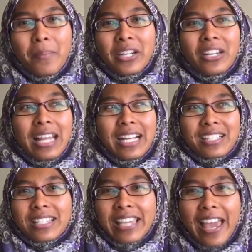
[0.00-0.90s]
But you're
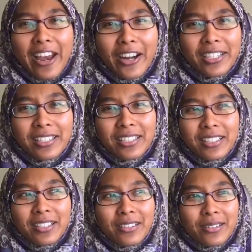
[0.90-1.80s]
like scared
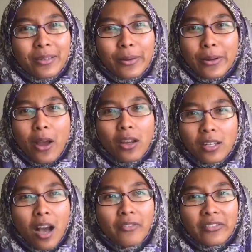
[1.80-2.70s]
or
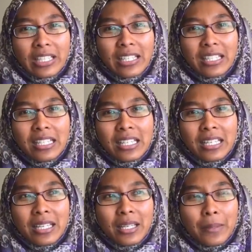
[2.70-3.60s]
not confident
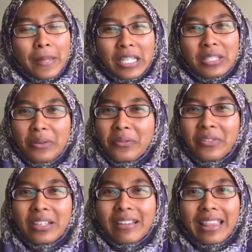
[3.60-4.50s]
because you
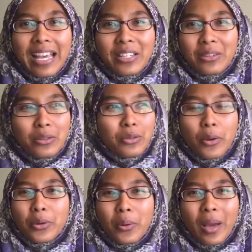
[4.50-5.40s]
feel that you
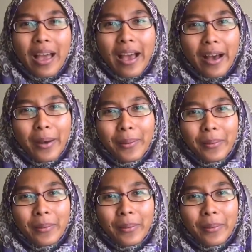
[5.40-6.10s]
don't know how.